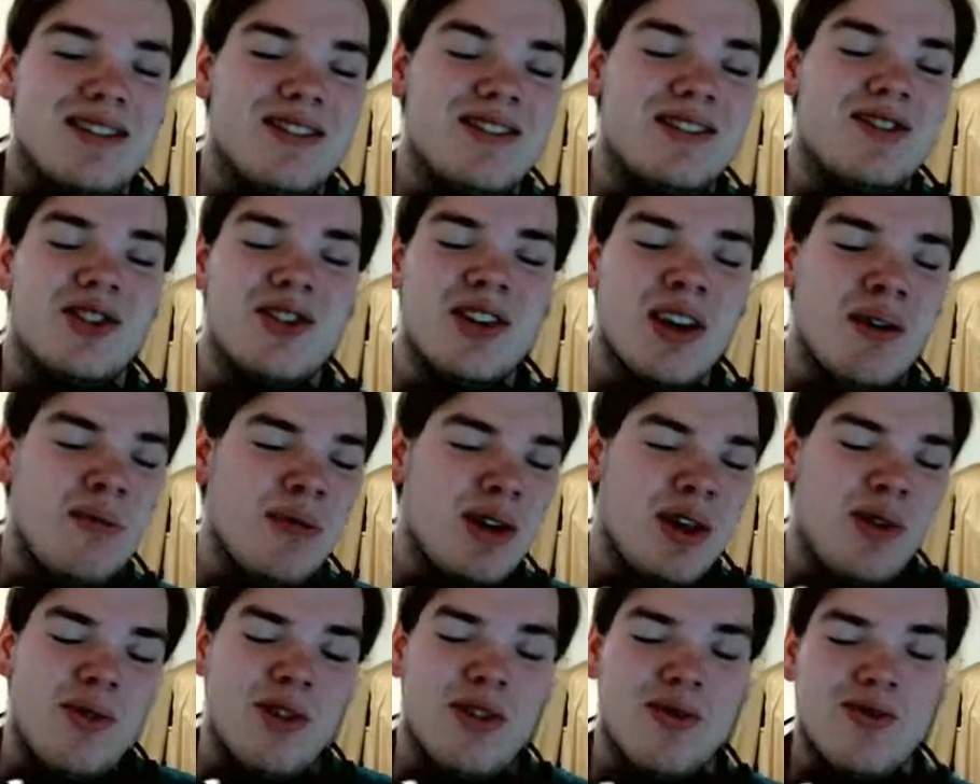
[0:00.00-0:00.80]
just let me
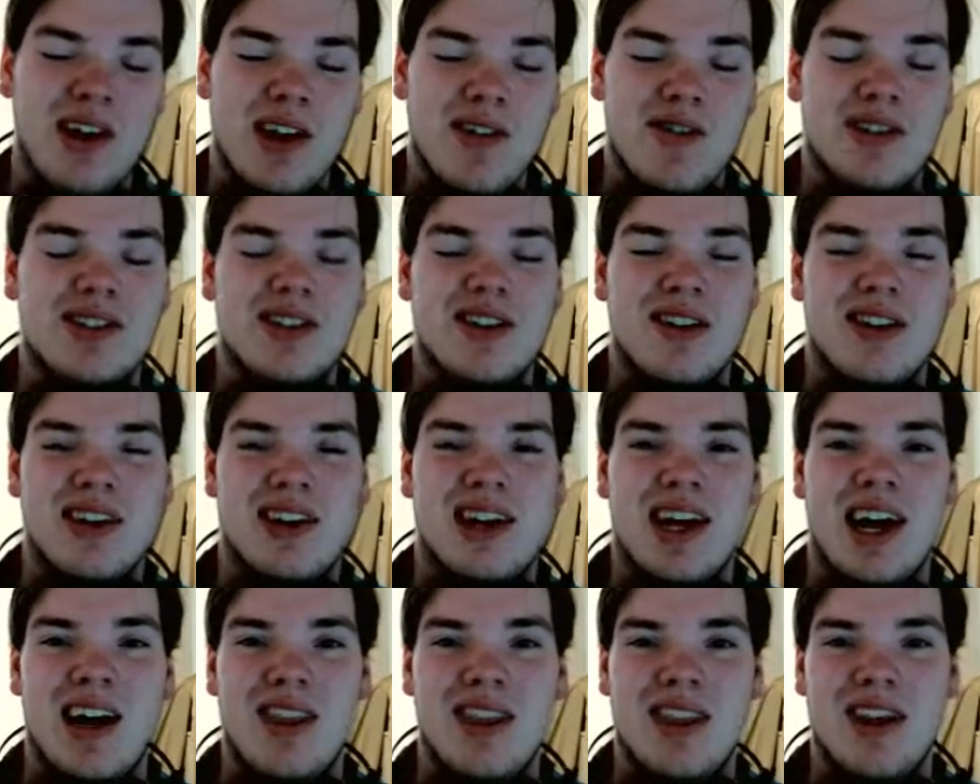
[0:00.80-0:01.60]
know what your favorites
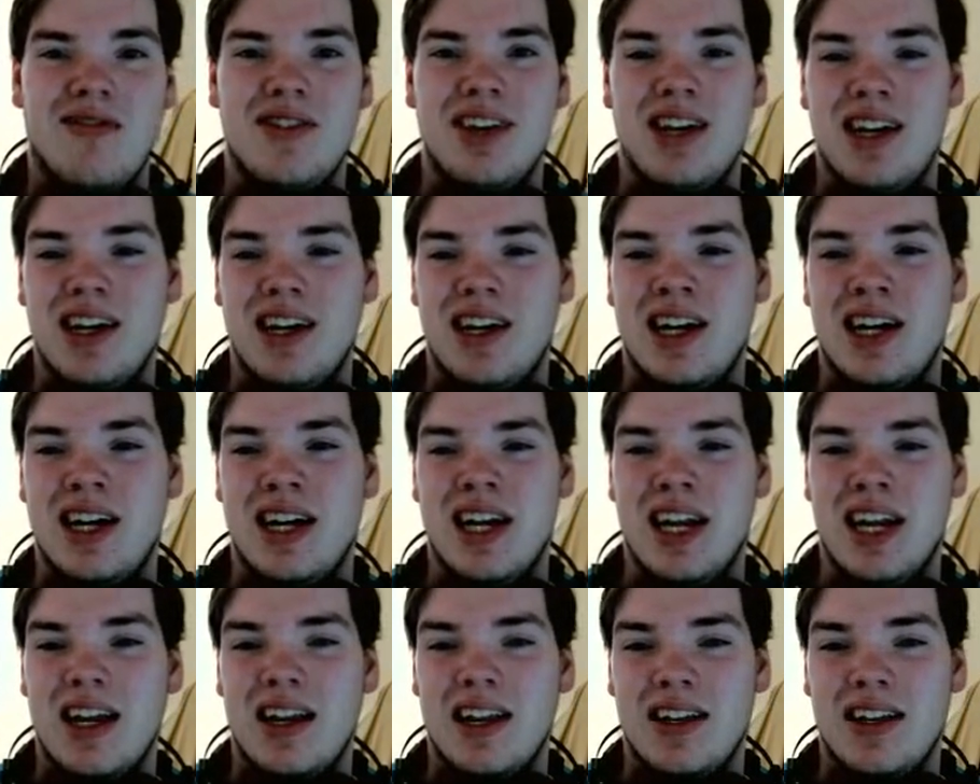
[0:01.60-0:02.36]
are. I'd love to hear it.